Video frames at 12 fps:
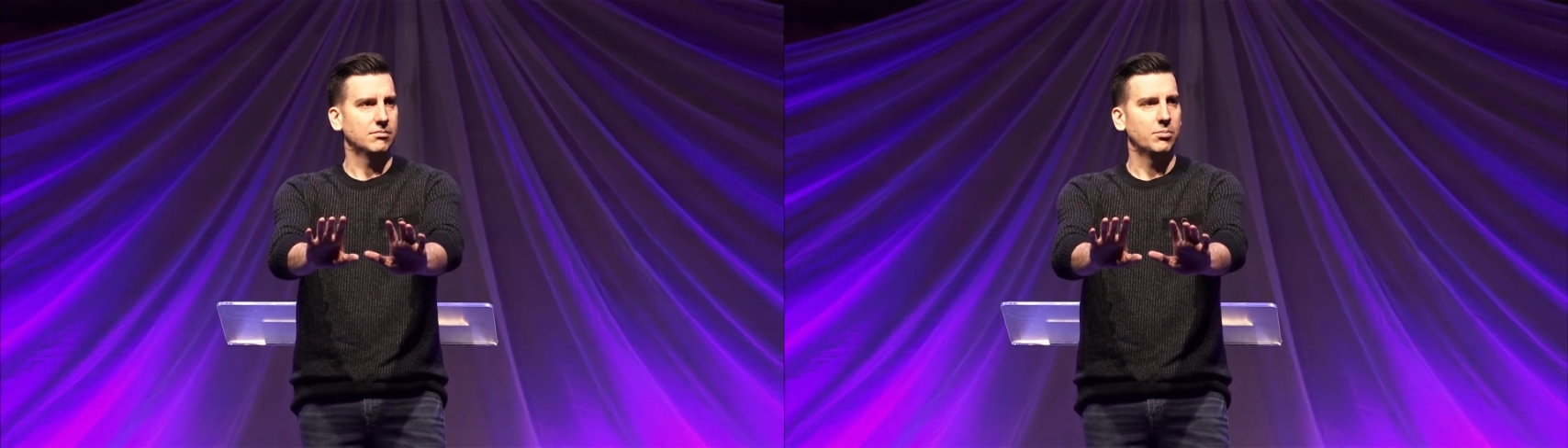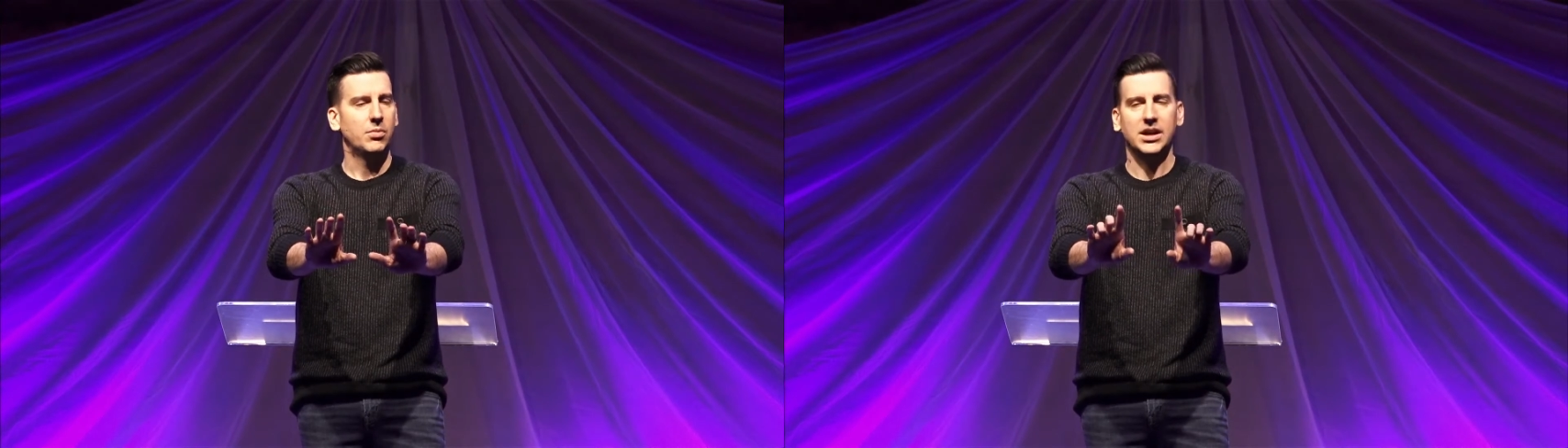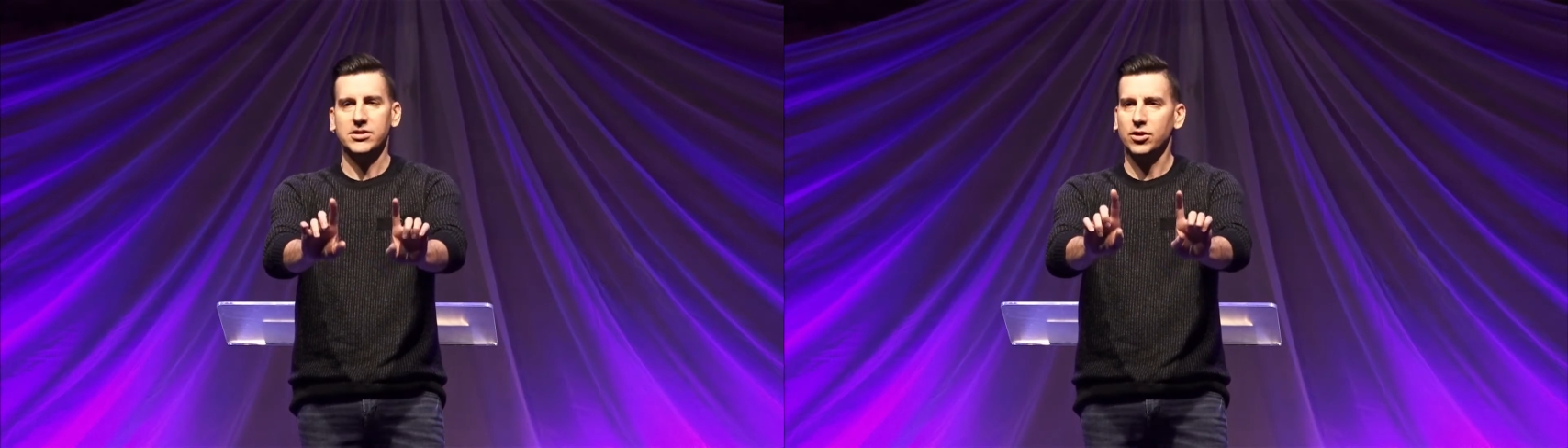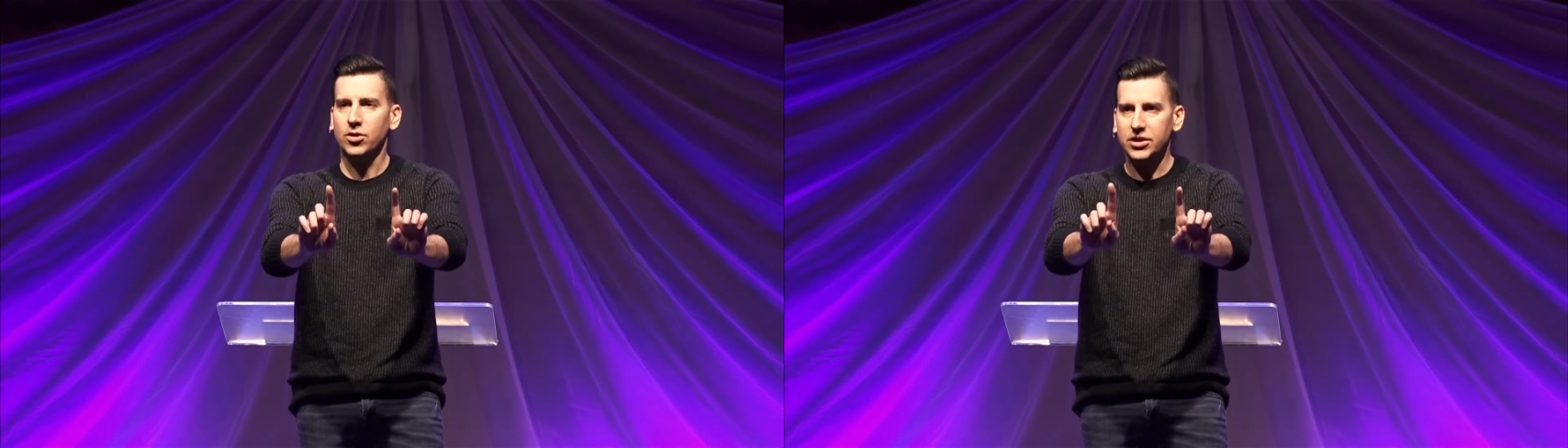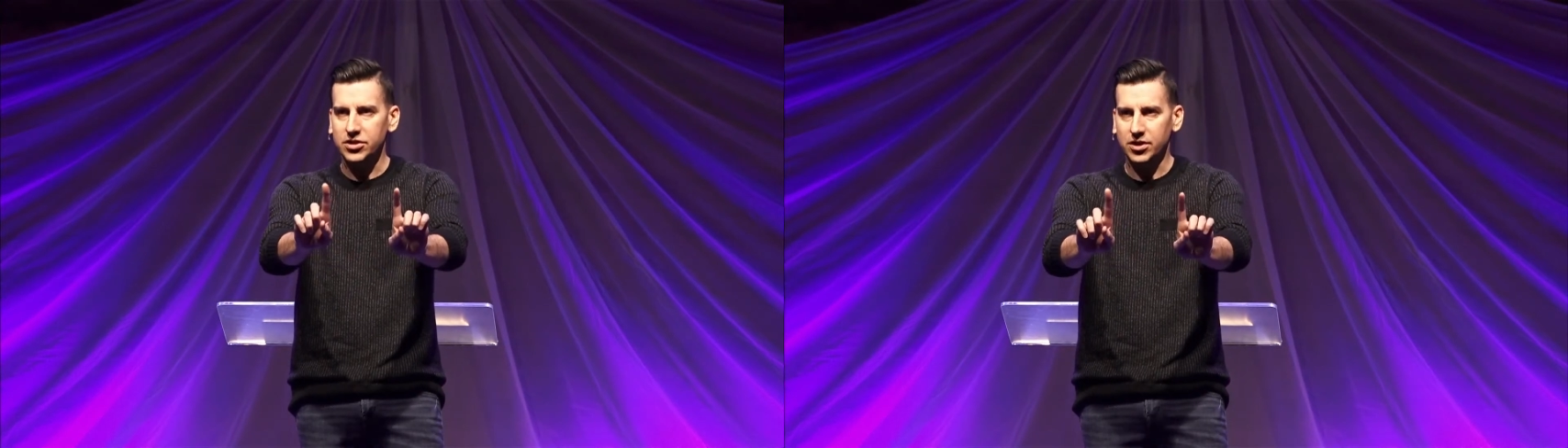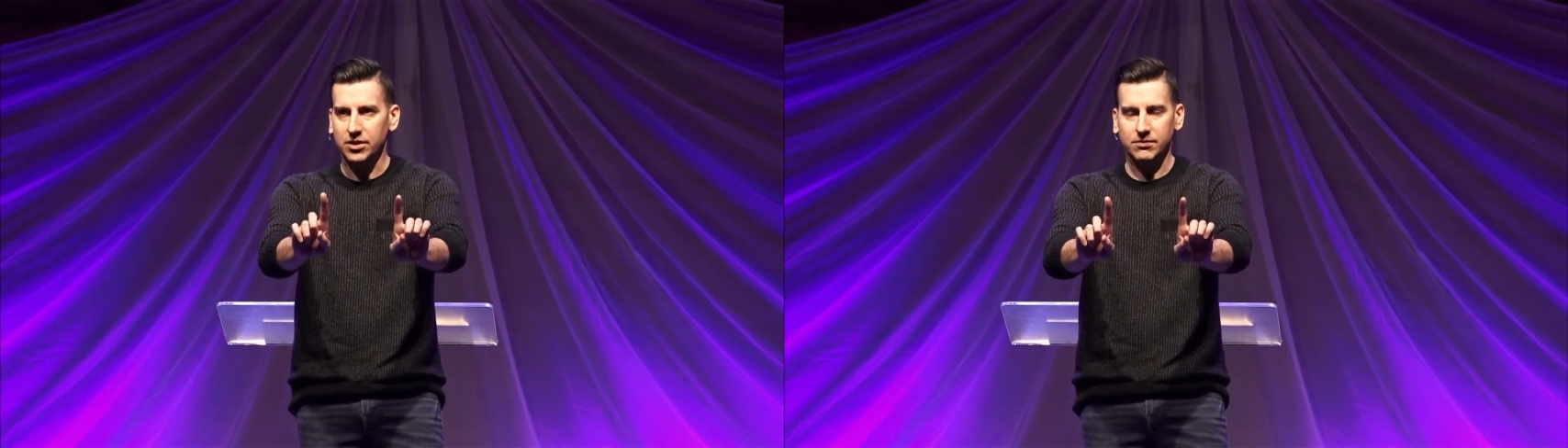But as a
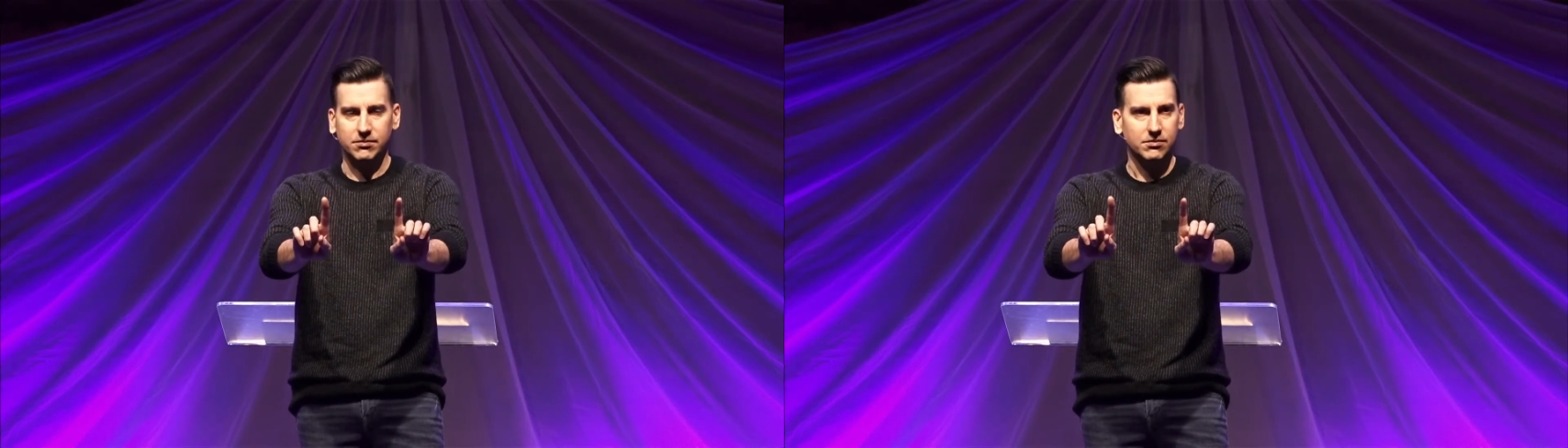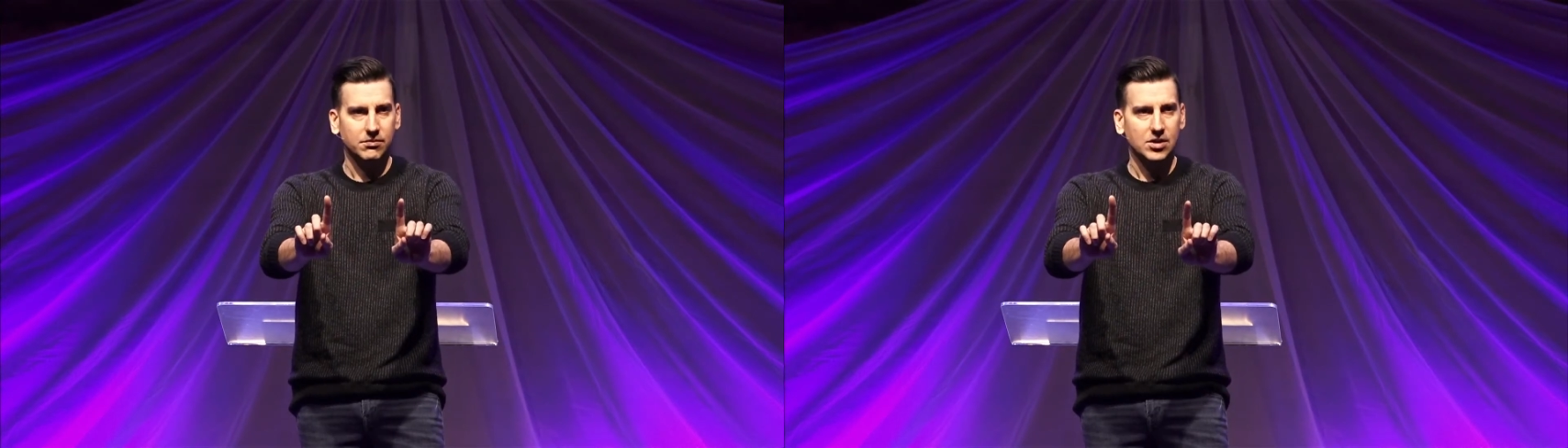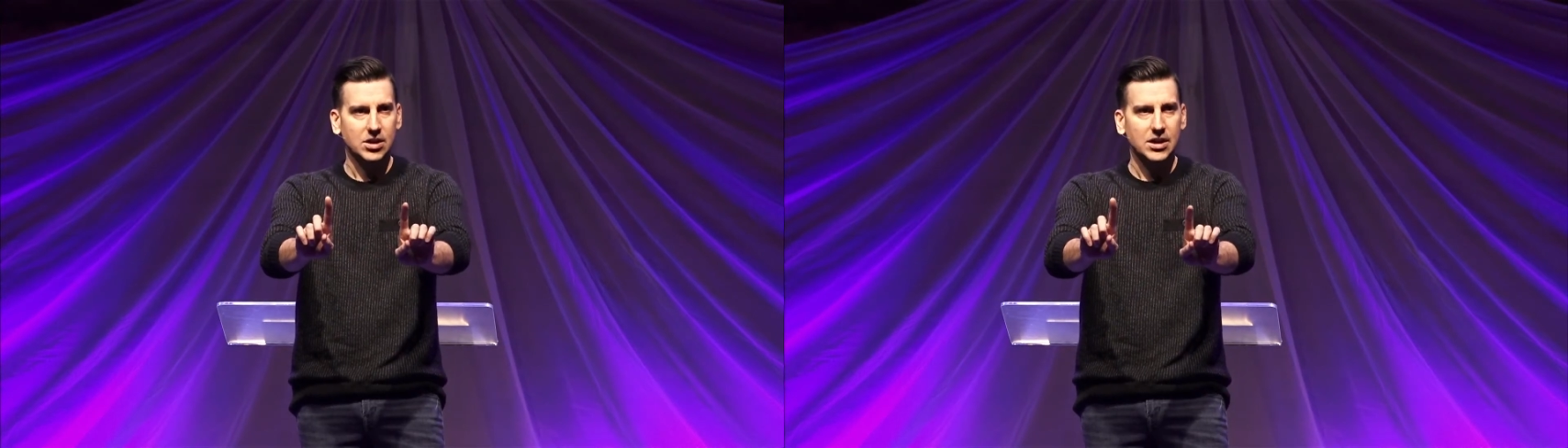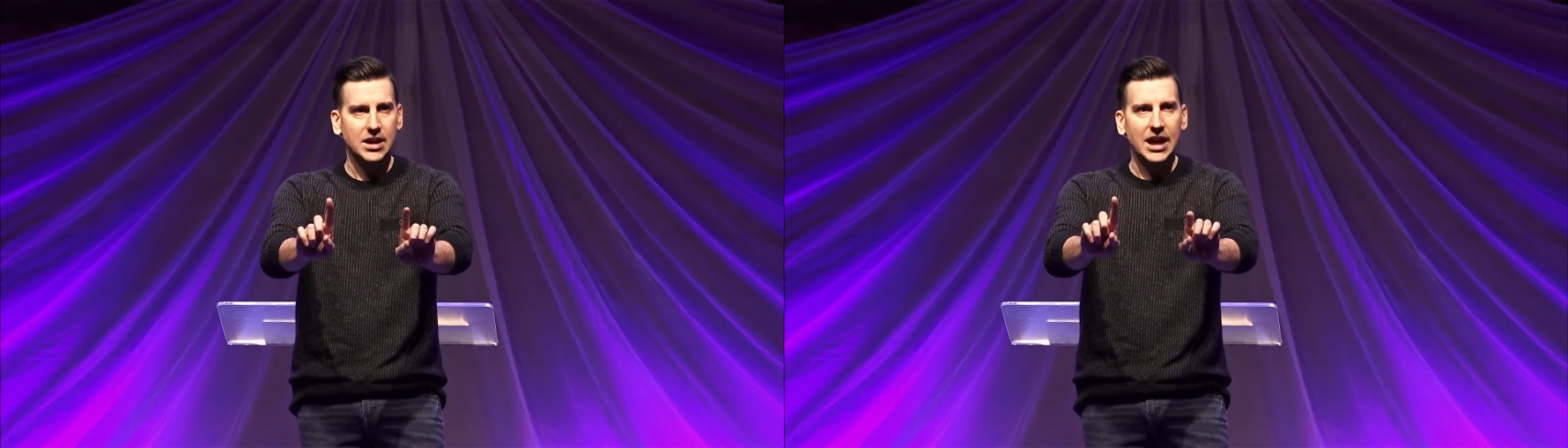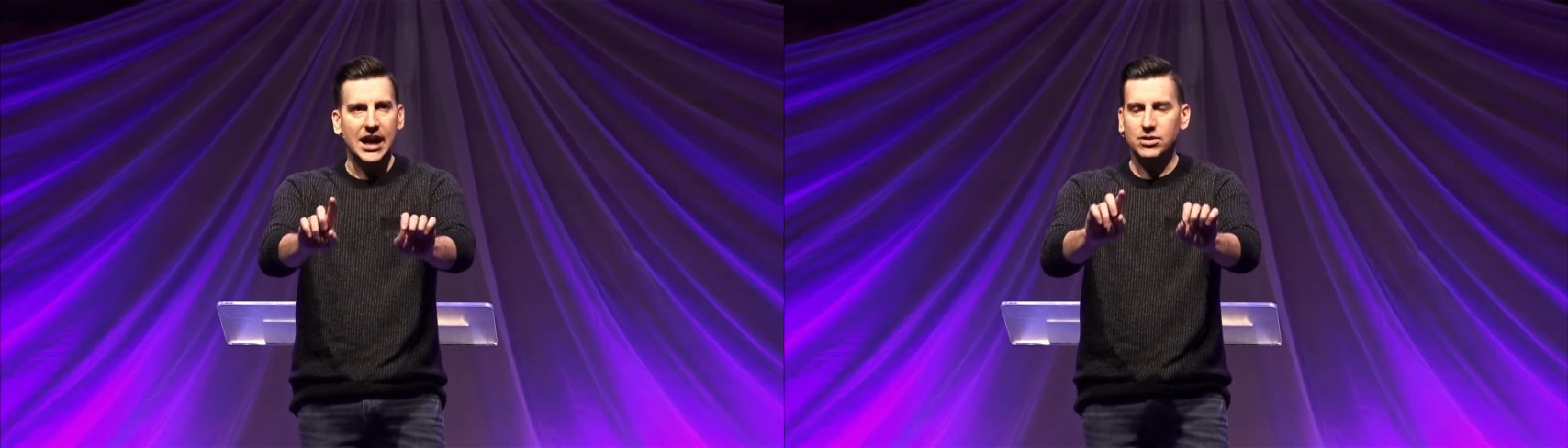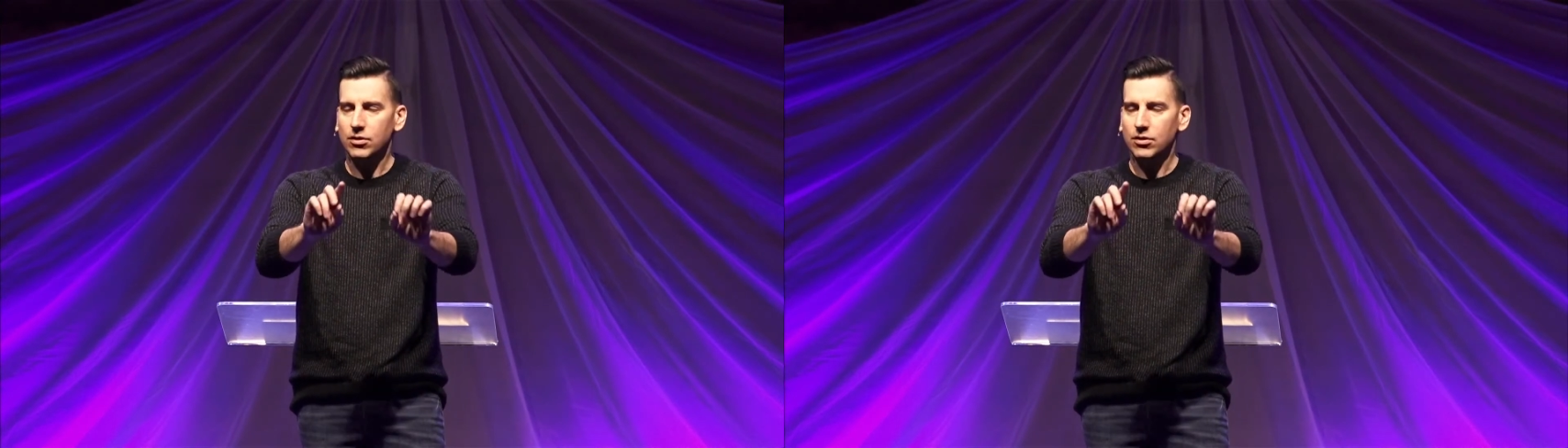Christian, as